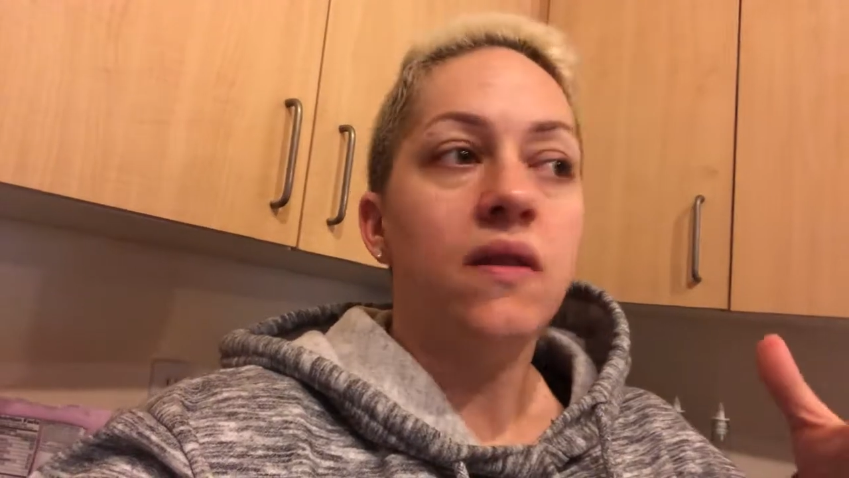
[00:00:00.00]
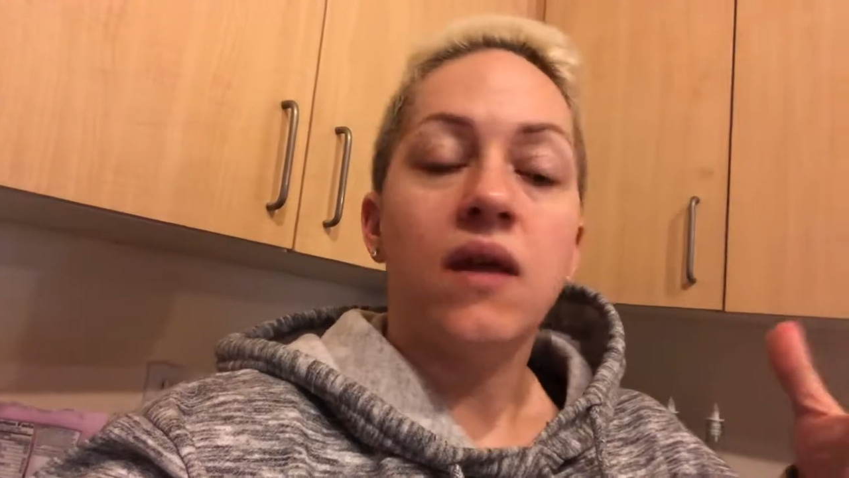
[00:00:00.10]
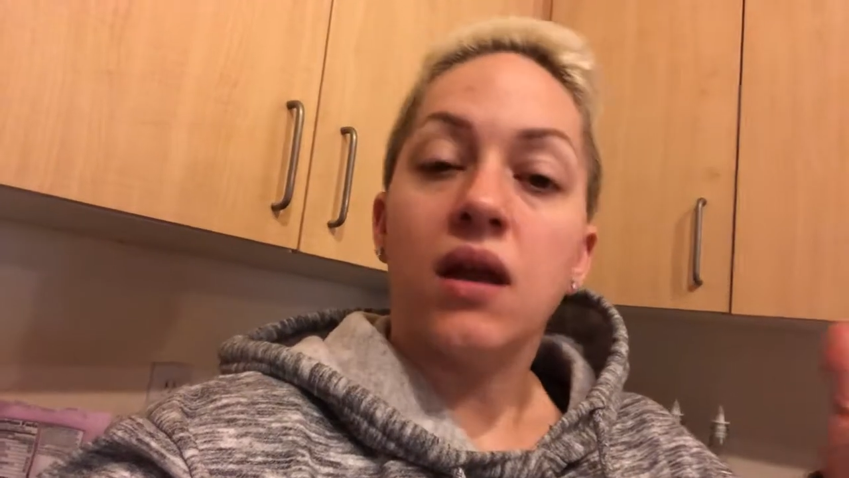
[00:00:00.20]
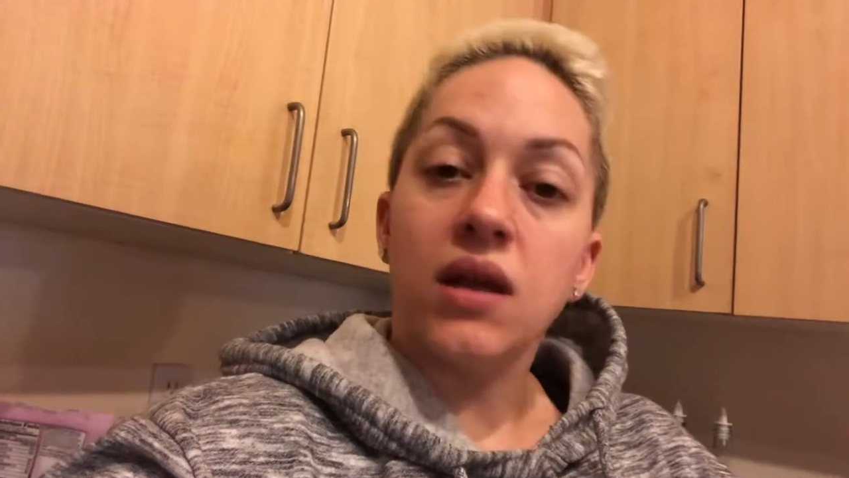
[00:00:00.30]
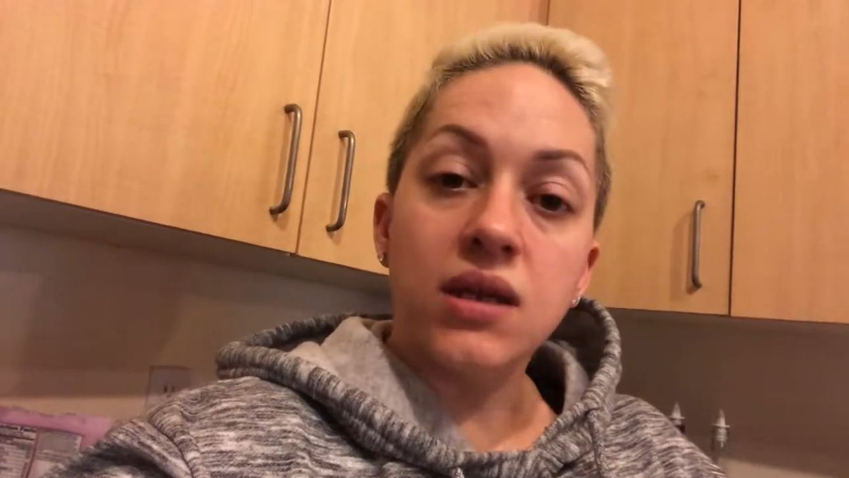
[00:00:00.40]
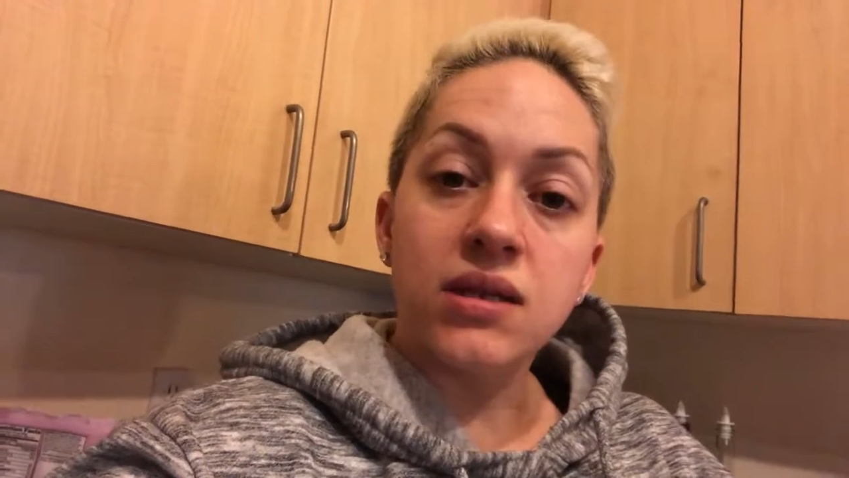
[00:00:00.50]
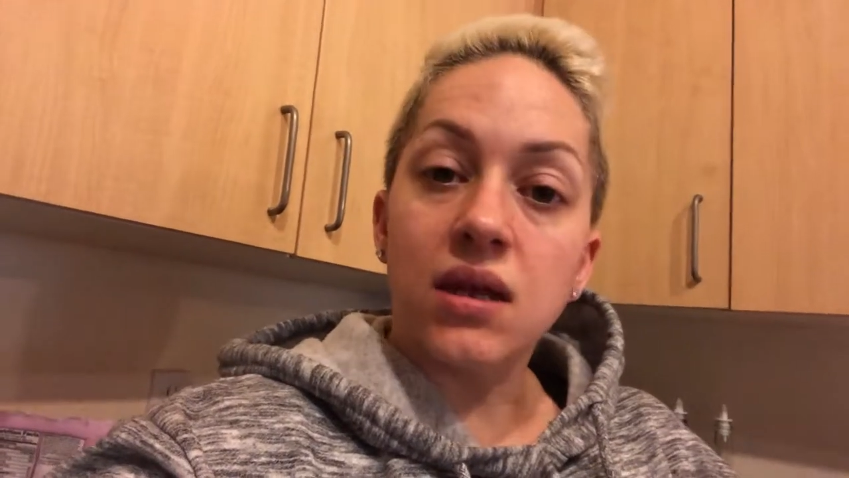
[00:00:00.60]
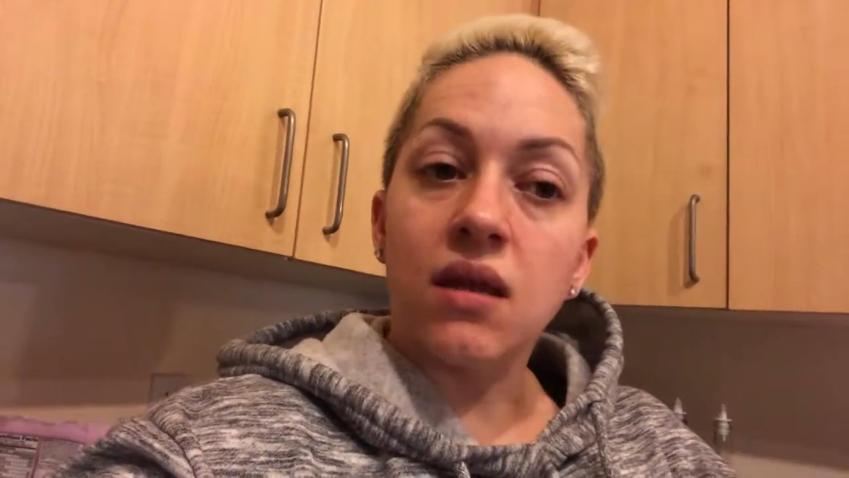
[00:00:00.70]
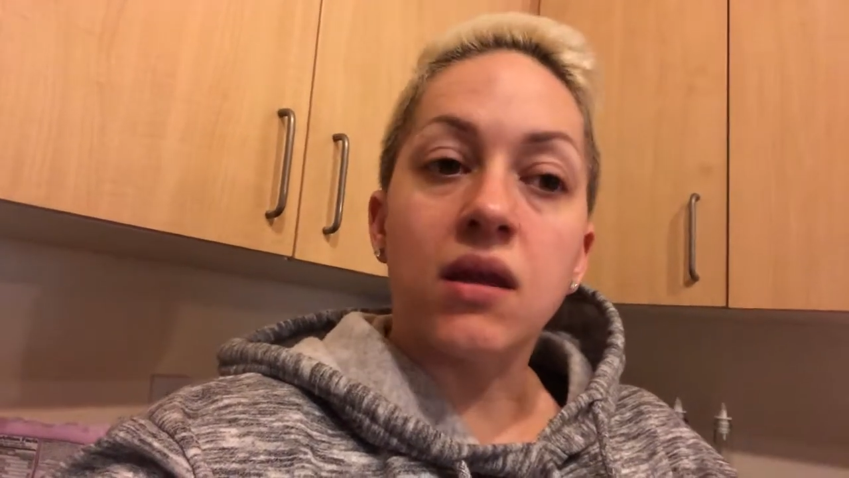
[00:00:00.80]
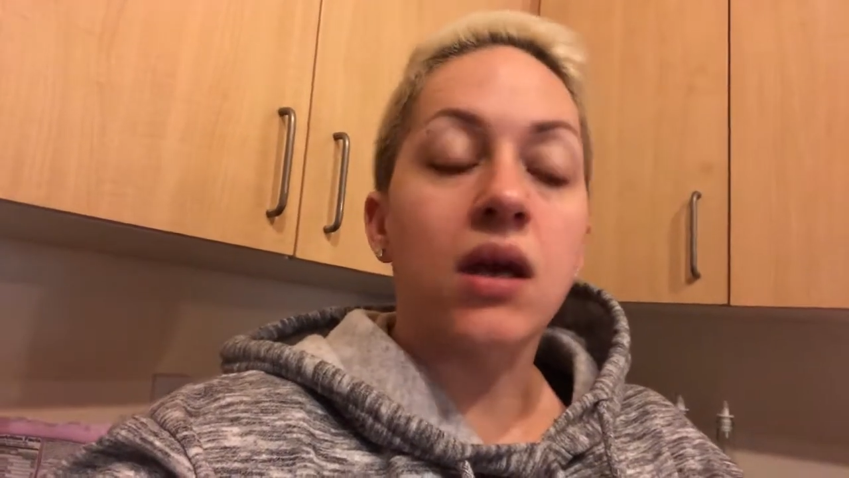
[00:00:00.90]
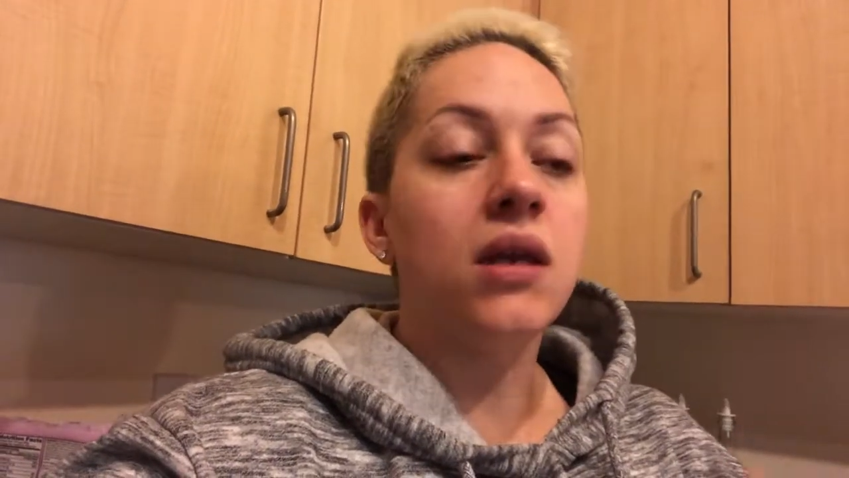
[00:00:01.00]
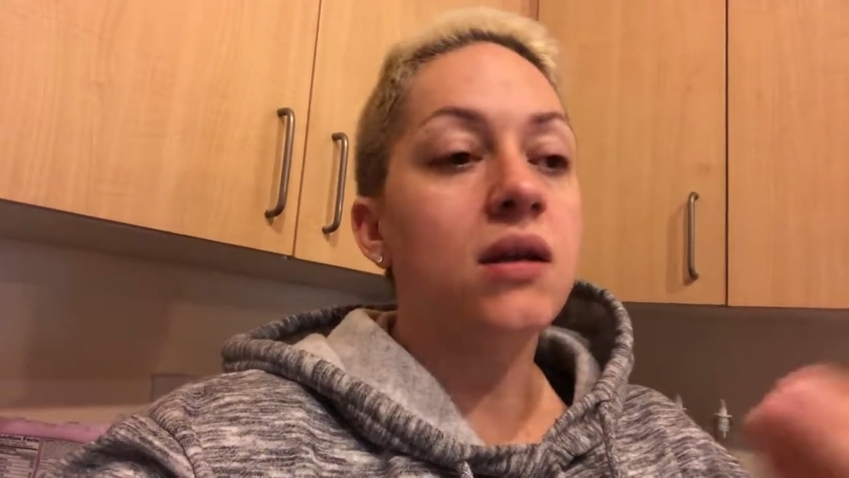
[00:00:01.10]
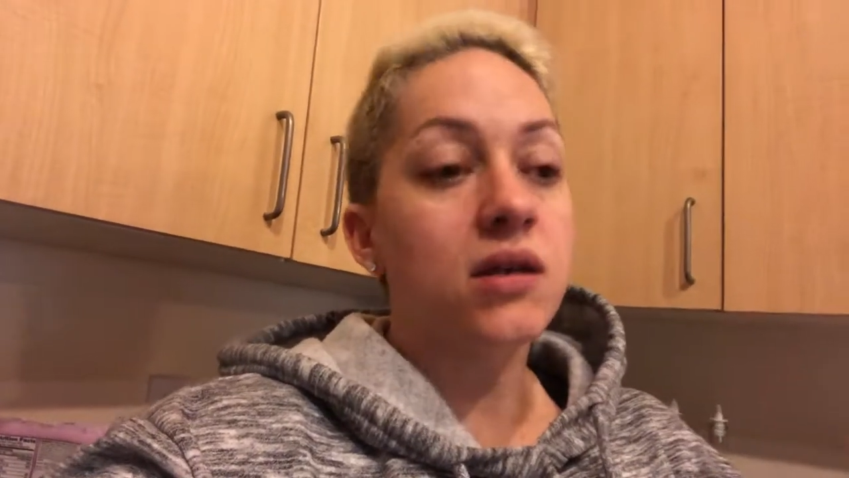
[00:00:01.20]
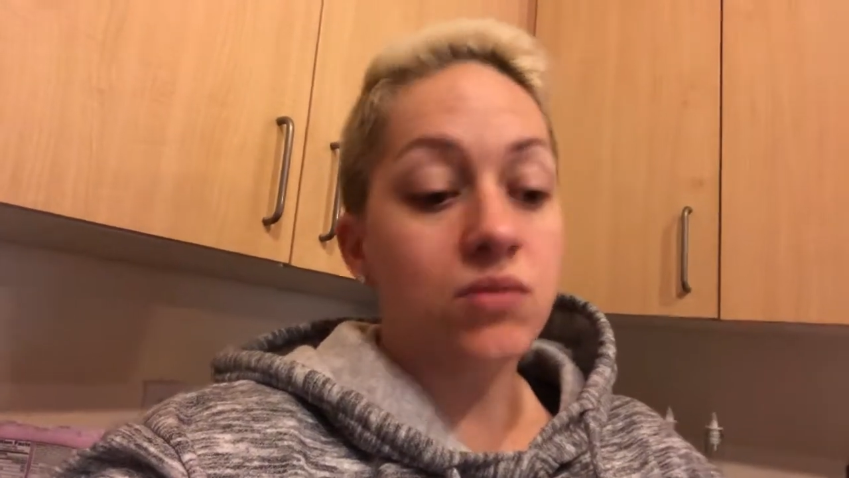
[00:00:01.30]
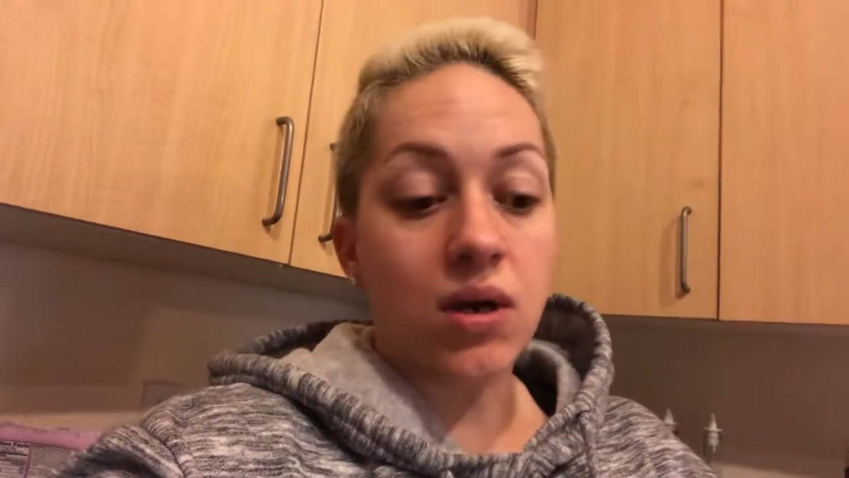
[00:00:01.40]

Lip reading: then he said that he does